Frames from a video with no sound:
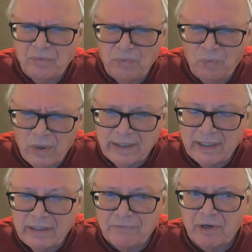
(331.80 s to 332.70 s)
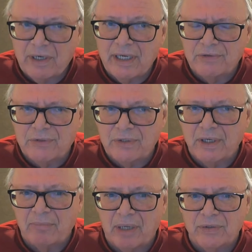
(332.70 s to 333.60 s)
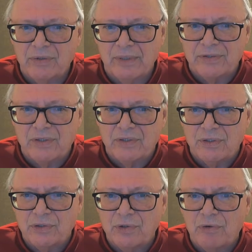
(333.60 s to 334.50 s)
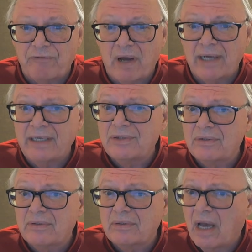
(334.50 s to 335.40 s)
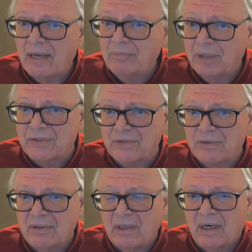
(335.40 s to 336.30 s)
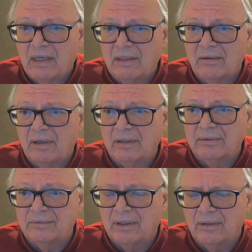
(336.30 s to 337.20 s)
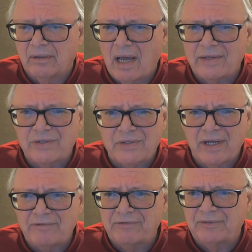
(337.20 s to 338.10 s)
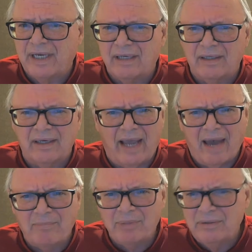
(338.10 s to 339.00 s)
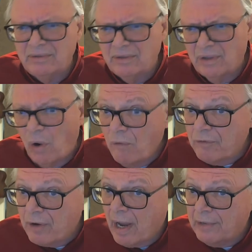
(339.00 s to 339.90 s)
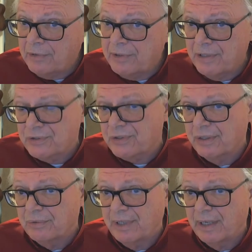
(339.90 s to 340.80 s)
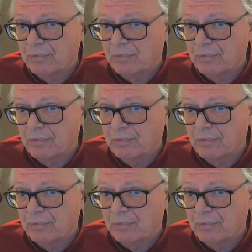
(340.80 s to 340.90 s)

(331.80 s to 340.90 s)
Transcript: One thing's very interesting about Ulysses is you'll find it's timeless. A, a, a lot of stuff that happened over a hundred years ago now.